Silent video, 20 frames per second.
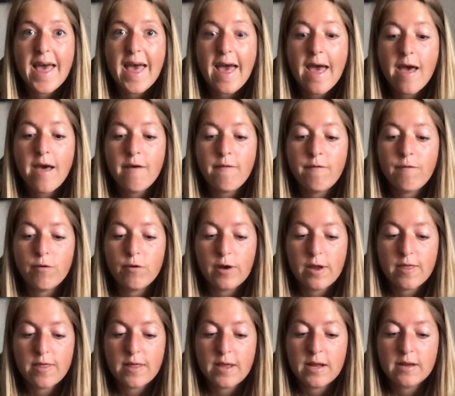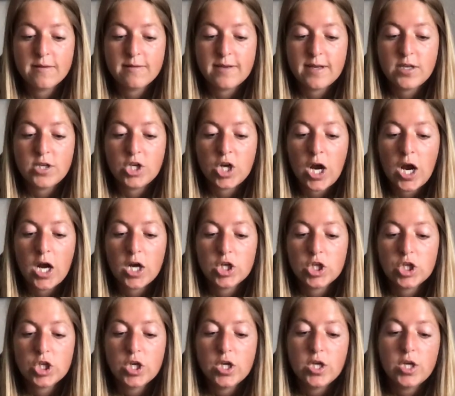everything, said Josh.